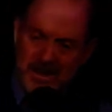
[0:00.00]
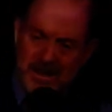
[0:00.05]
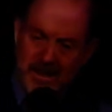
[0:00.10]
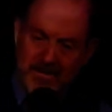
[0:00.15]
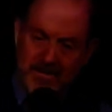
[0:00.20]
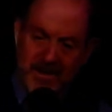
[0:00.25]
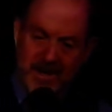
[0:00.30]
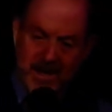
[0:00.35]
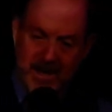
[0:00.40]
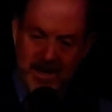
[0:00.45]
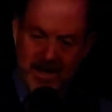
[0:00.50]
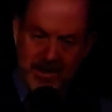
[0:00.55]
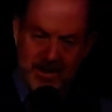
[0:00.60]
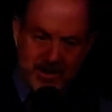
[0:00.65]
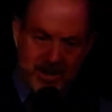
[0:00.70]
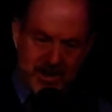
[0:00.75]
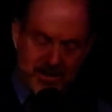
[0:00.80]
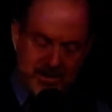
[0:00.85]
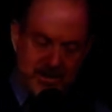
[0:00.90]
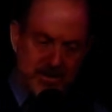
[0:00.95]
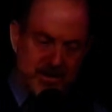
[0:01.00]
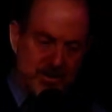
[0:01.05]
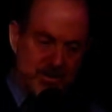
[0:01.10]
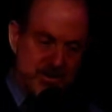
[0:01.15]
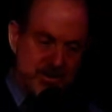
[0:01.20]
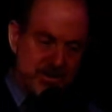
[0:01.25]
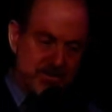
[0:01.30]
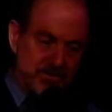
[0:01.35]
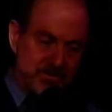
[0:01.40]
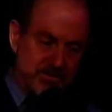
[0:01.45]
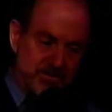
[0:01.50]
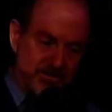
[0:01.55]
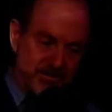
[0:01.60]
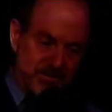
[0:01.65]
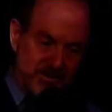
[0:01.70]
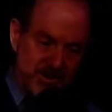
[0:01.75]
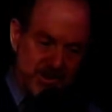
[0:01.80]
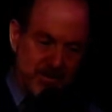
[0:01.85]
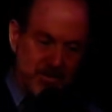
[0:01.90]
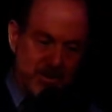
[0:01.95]
And then I got a chance to do some
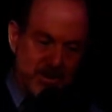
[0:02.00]
summer